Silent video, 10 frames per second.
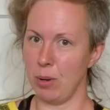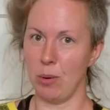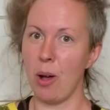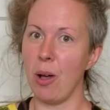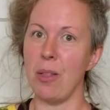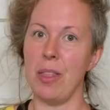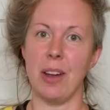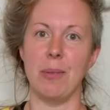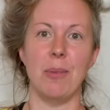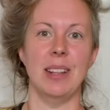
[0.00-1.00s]
We were all
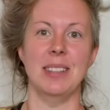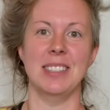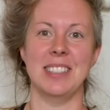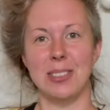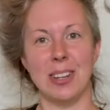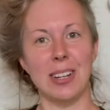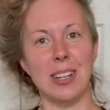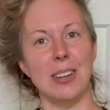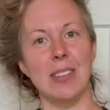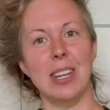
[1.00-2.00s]
there once. There's not a
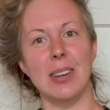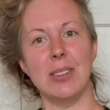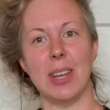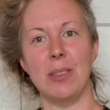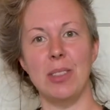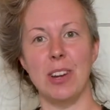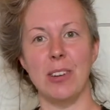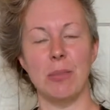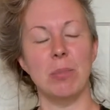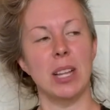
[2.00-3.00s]
lot of videos out there
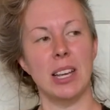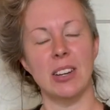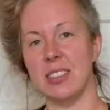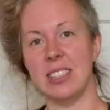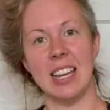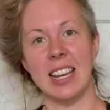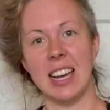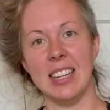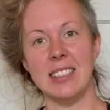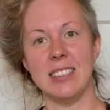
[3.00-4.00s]
for players like
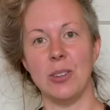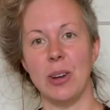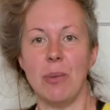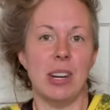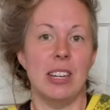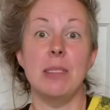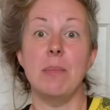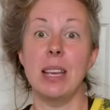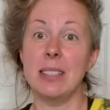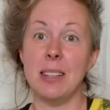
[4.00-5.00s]
us, so I wanted to
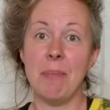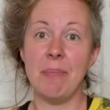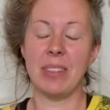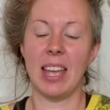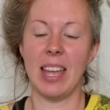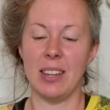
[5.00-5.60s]
make some, and